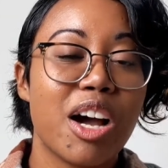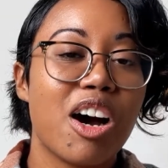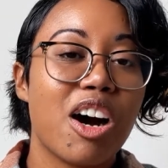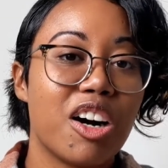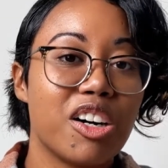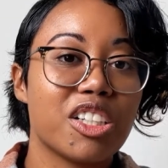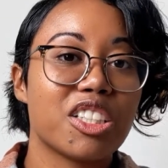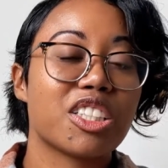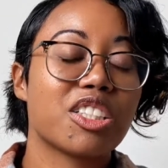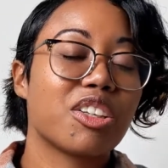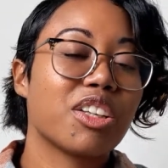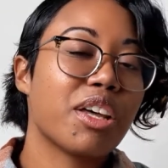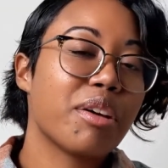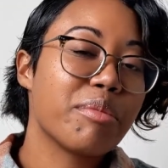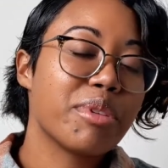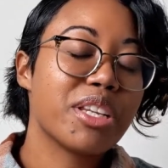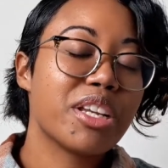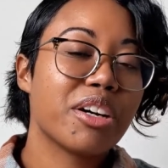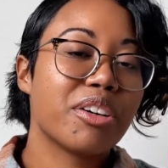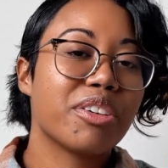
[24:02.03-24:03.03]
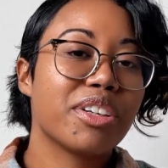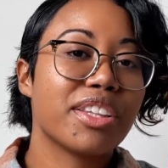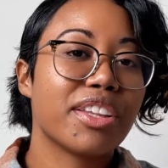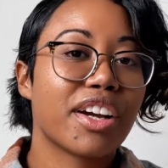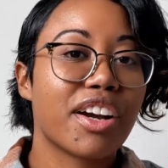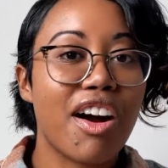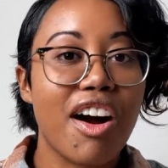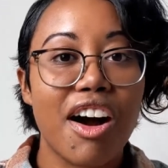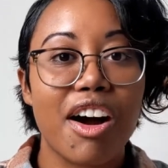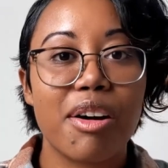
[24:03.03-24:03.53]
Also, let me know in the
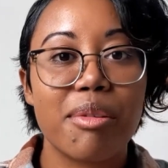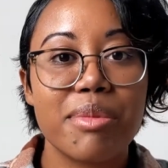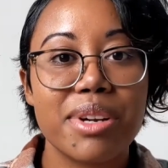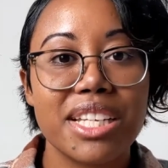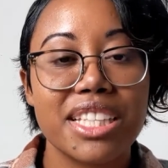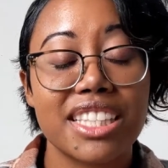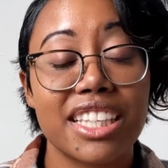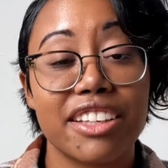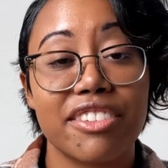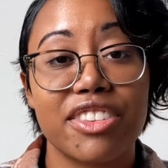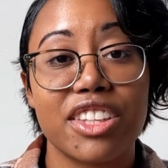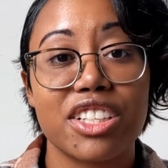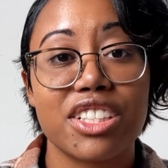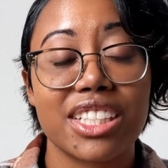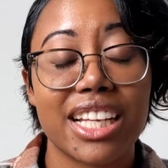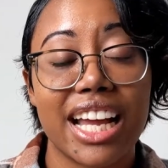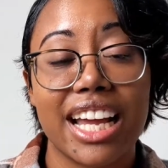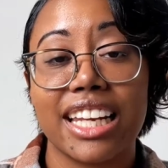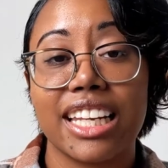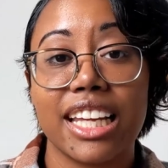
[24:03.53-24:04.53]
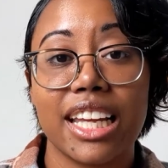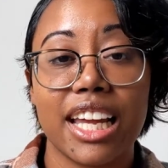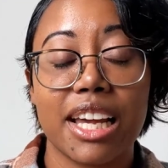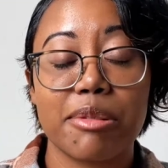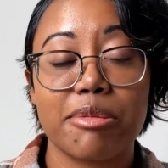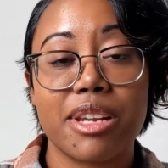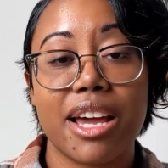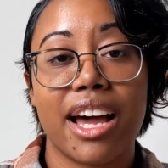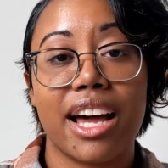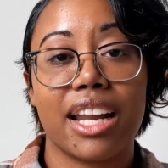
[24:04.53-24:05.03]
comments if there's
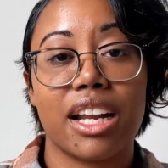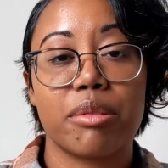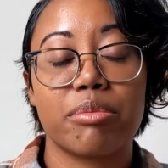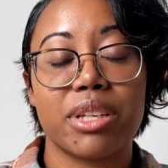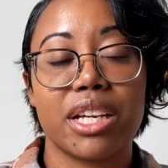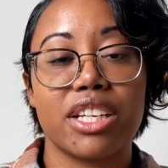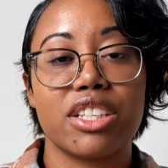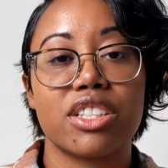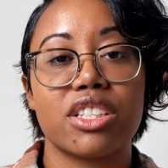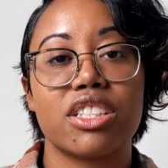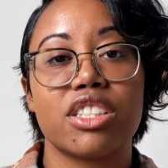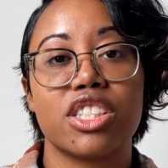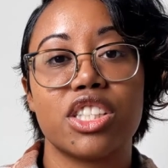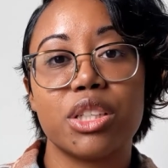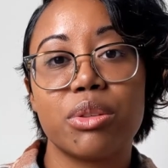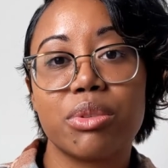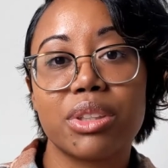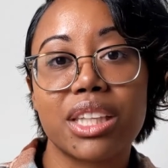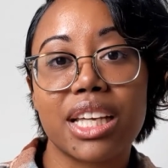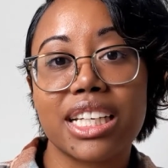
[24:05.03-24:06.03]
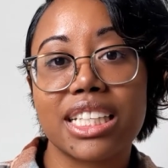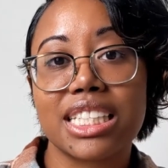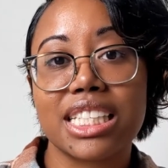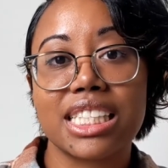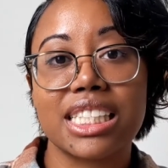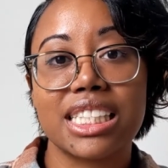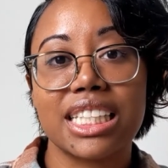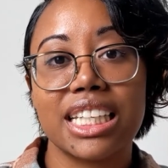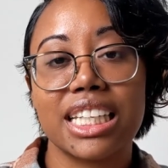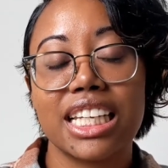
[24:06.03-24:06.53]
any adaptations you would like to
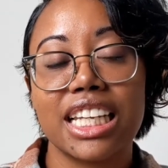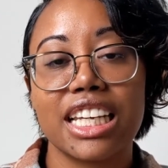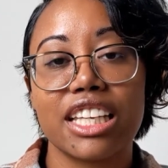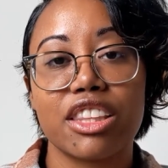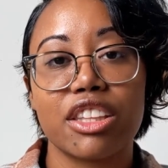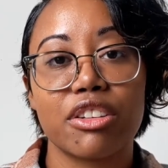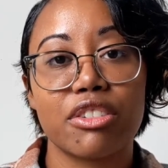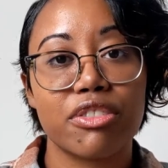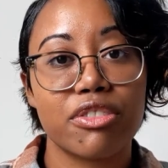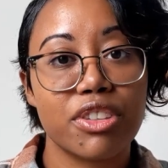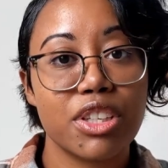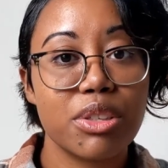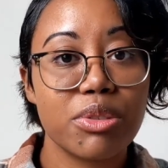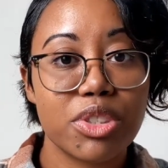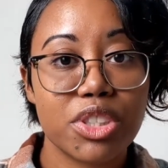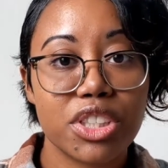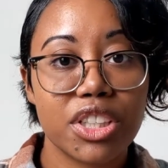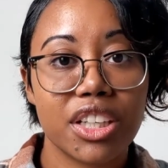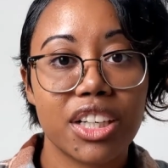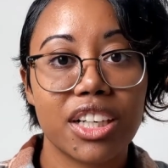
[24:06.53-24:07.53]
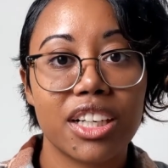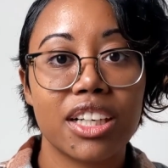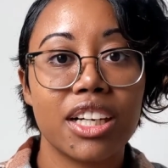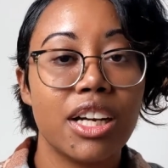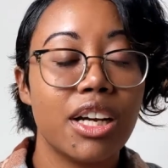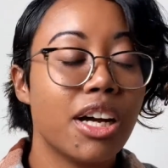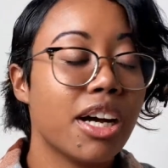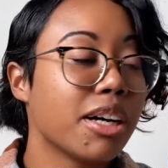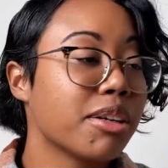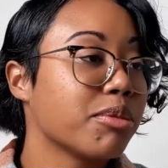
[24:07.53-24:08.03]
see in the future,
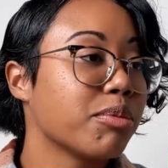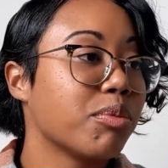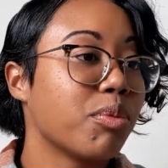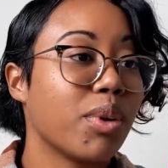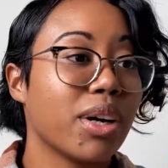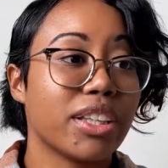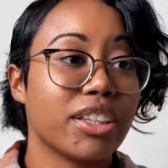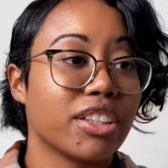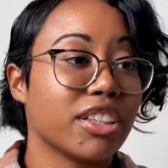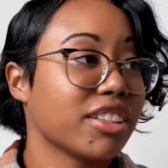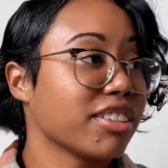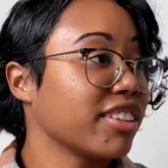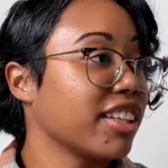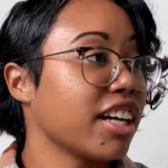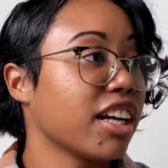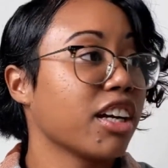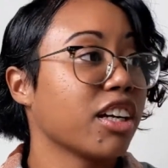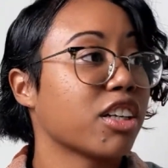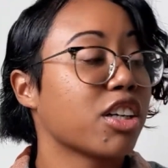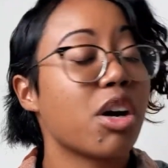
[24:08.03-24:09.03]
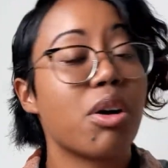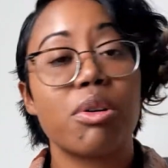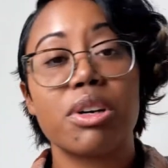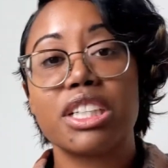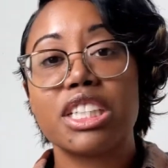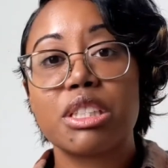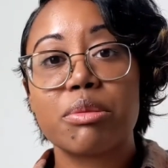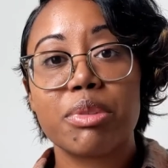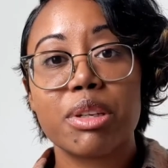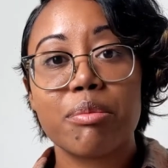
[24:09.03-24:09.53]
whether they're going
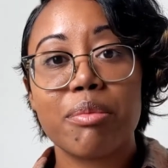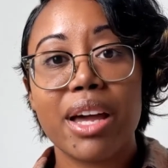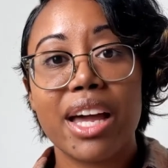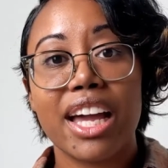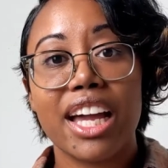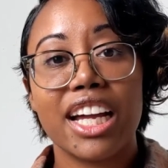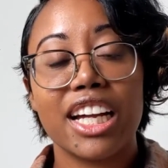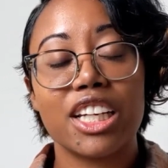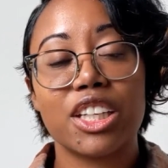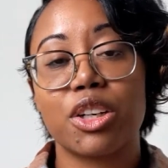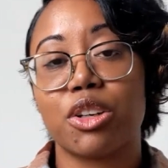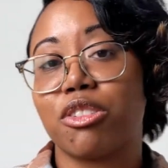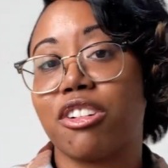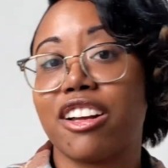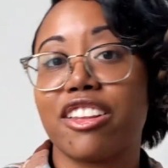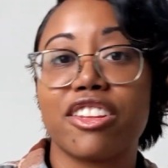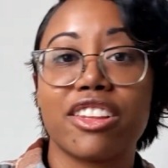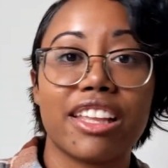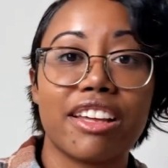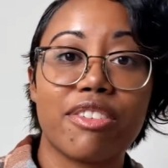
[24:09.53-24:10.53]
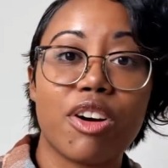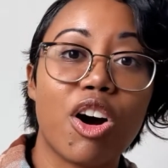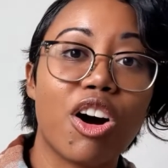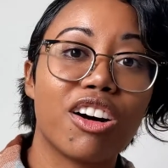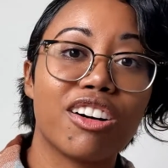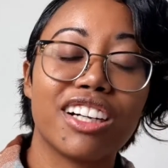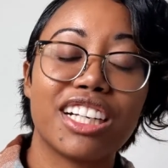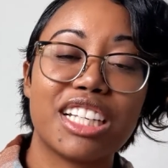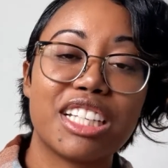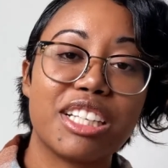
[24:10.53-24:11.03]
to be made or whether they've
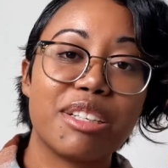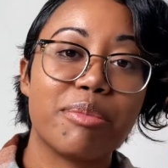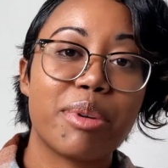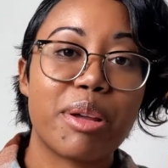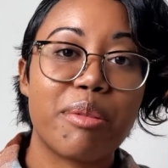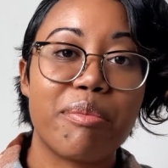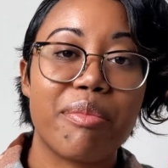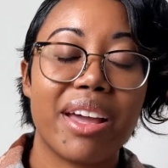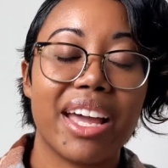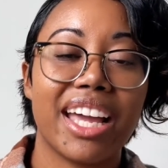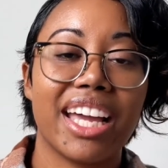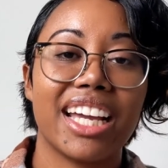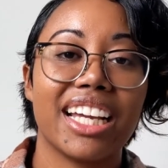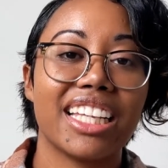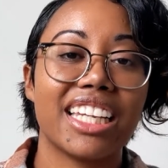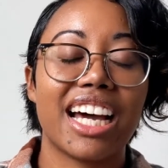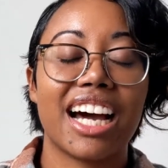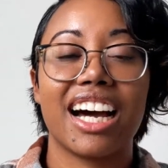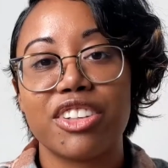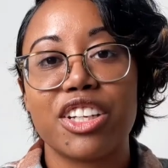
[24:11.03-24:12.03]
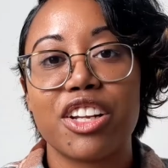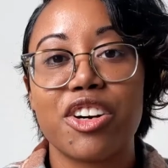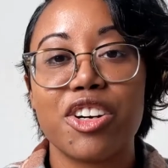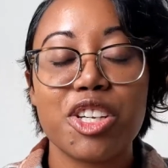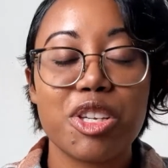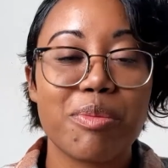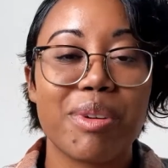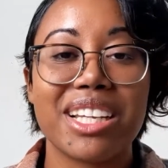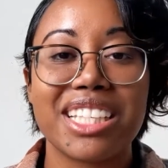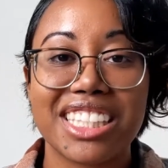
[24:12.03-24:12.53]
already been made. I don't know,
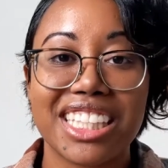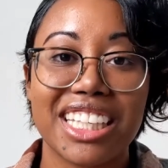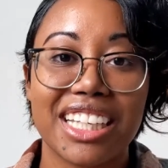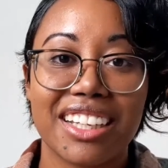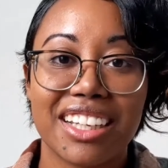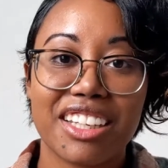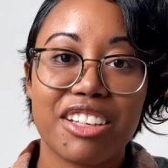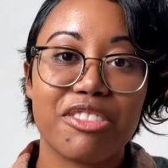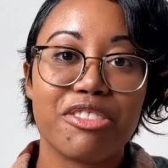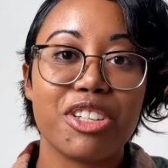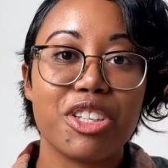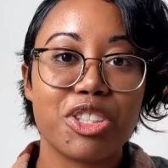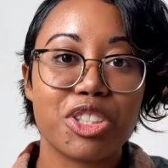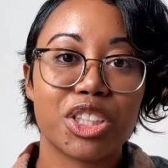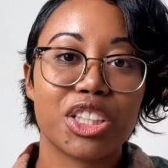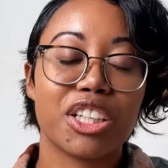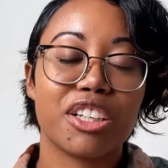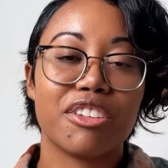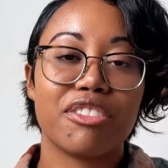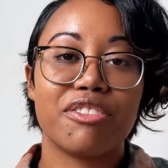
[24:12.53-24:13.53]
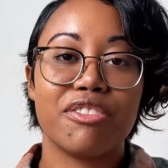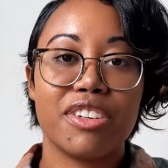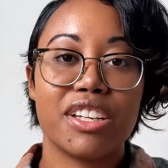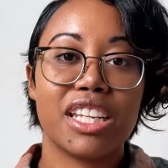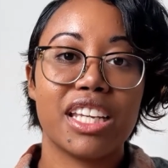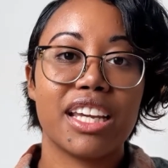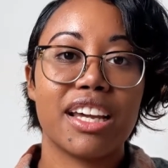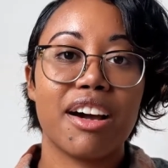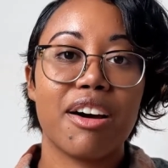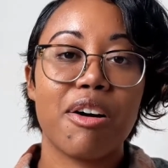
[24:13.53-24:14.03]
you might see it in a future
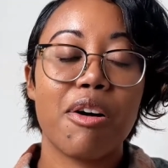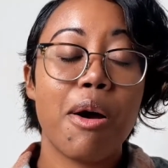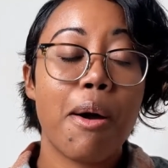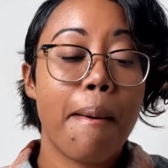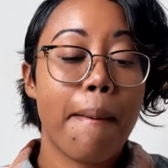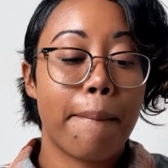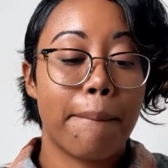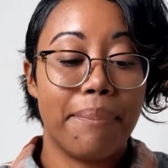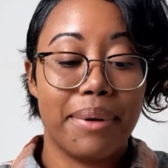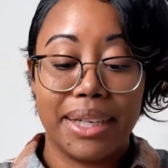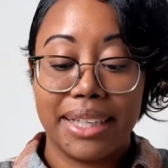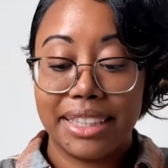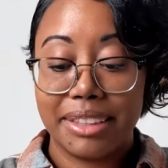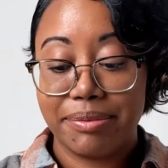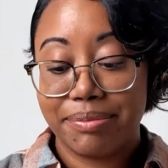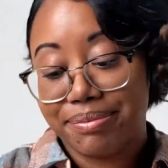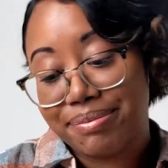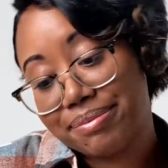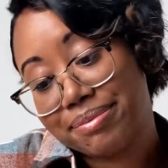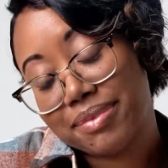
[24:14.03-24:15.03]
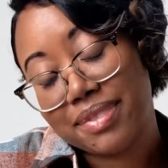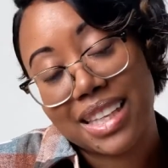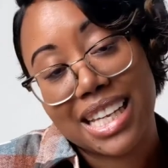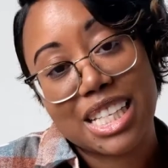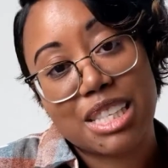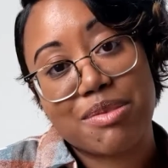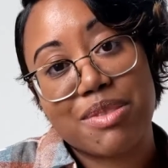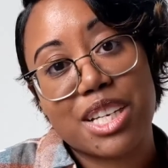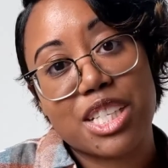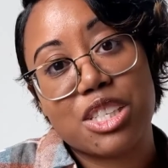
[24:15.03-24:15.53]
video, but
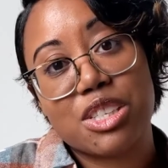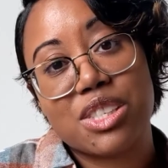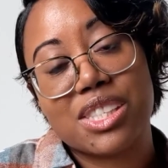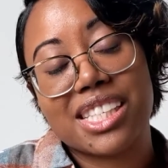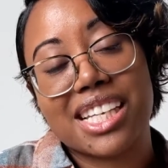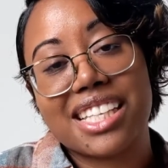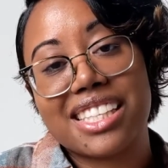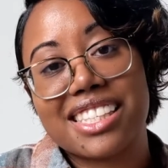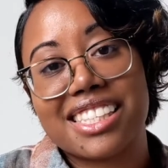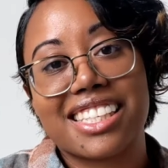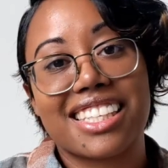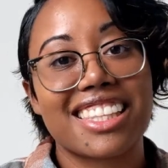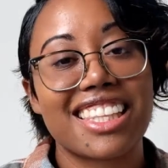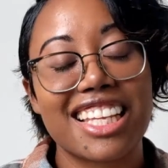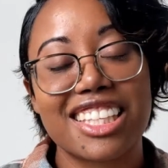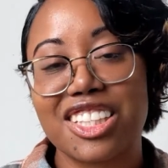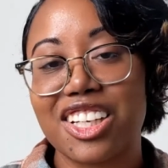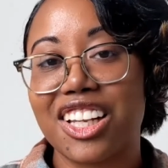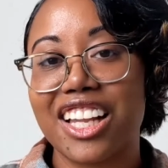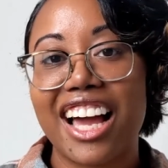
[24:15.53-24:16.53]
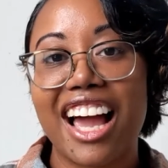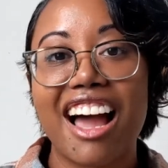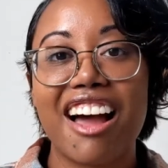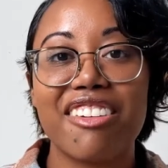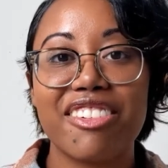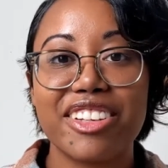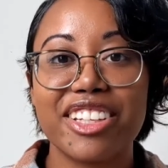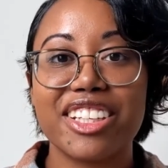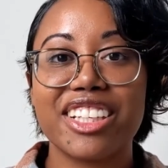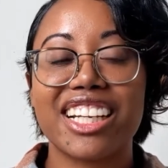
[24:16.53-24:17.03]
that's my 2 cents. That's all I
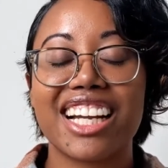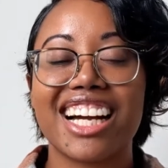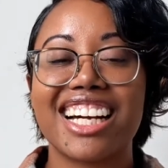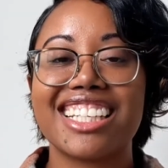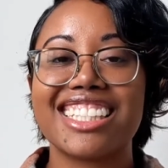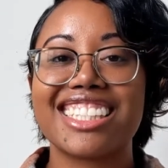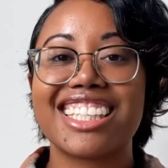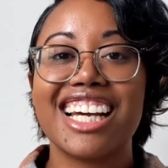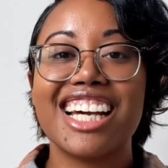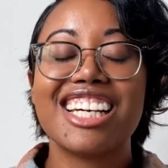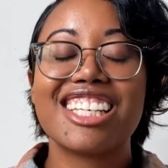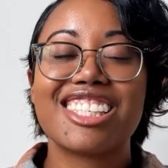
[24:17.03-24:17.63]
have for you guys.